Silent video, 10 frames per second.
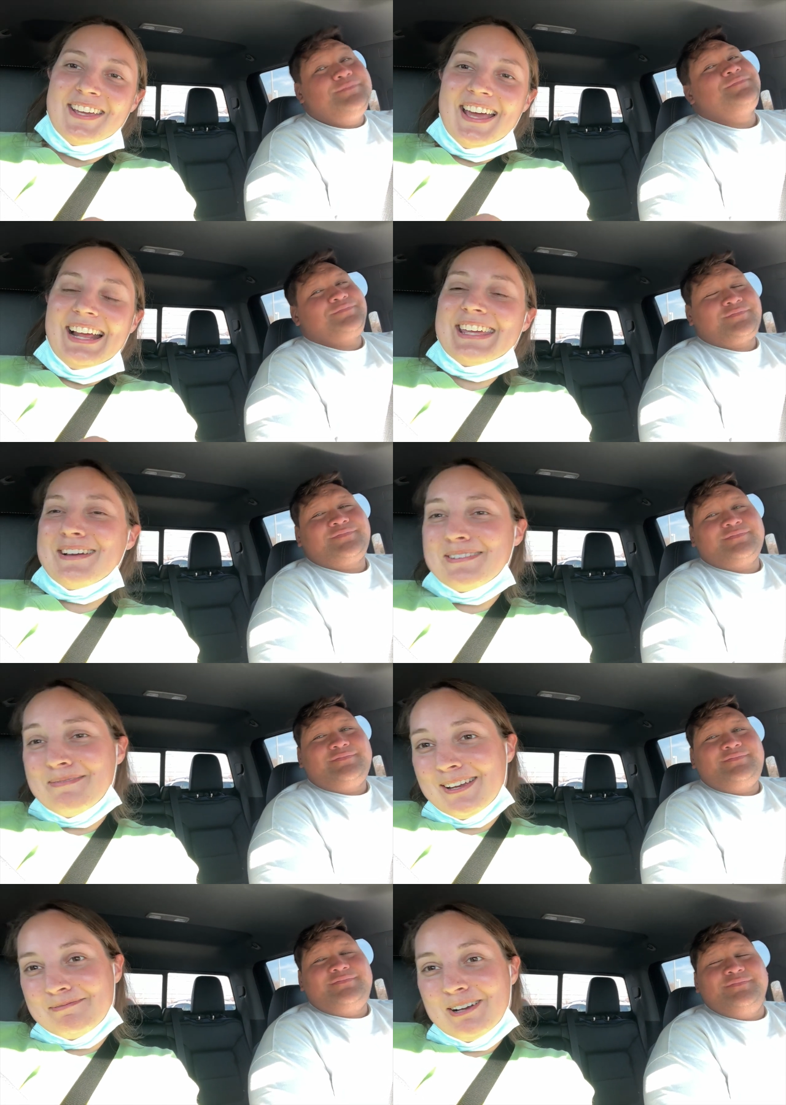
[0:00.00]
Speaker 1: I can't wait
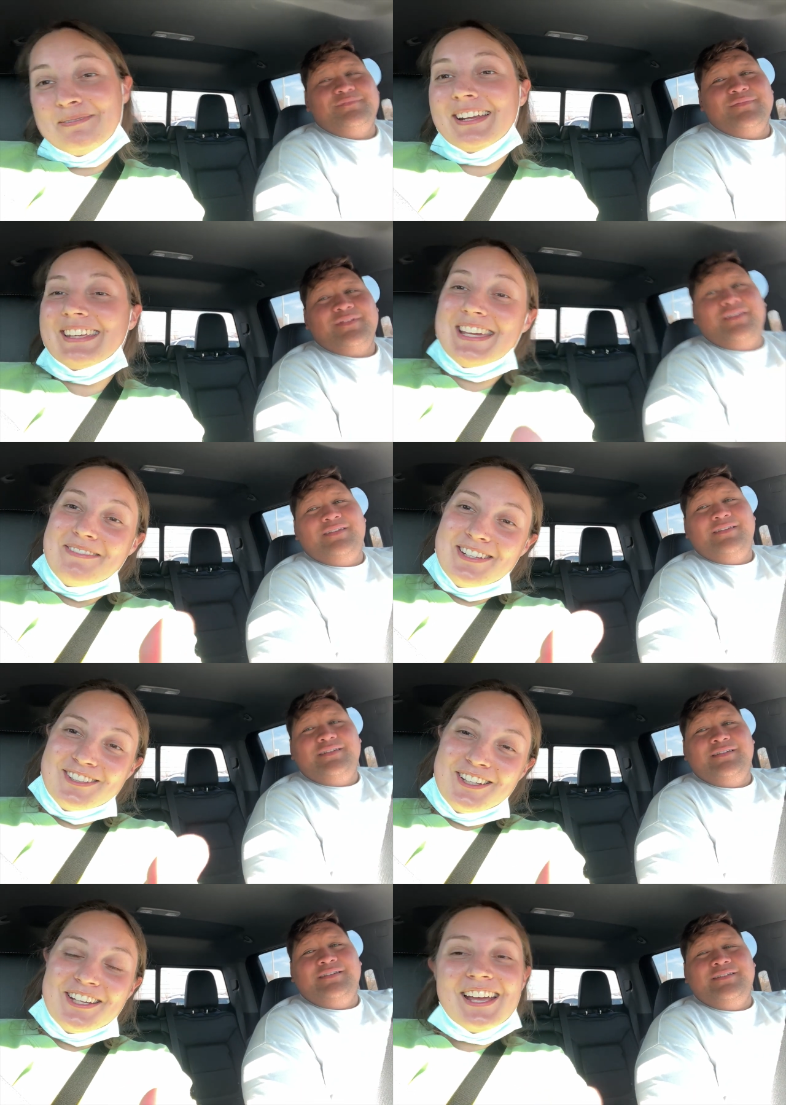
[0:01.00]
to pick them up, and I can't wait to
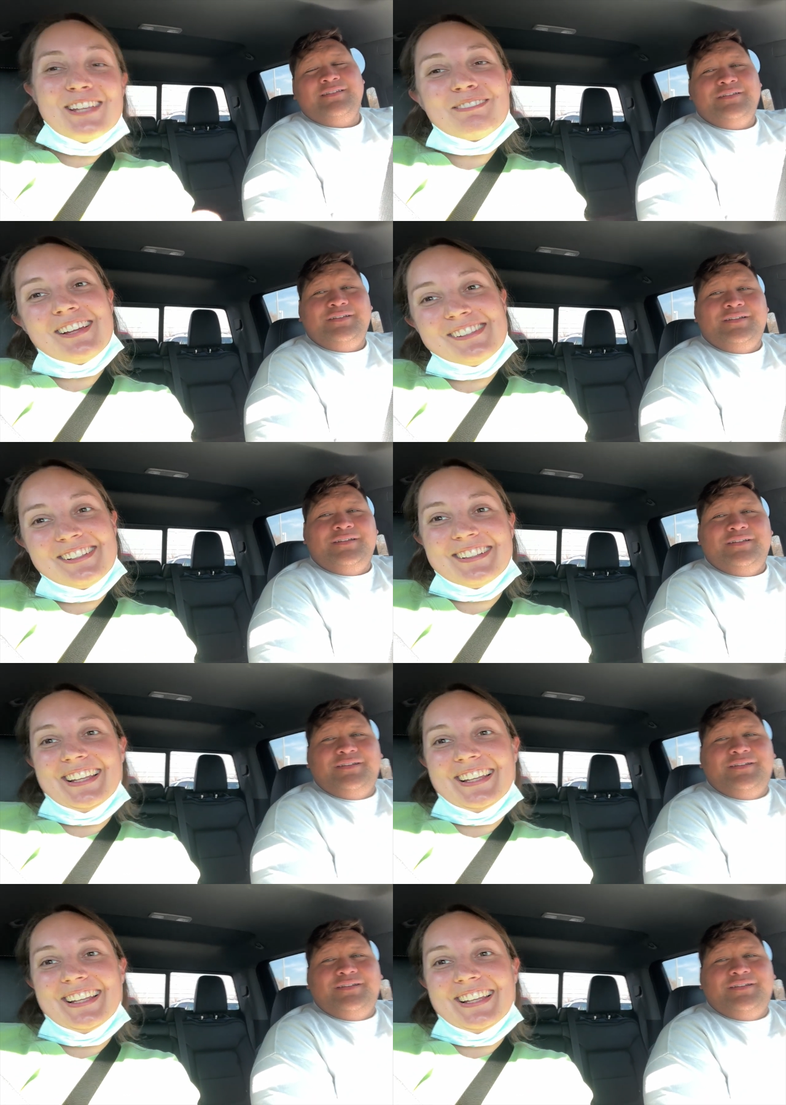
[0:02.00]
show you guys what I look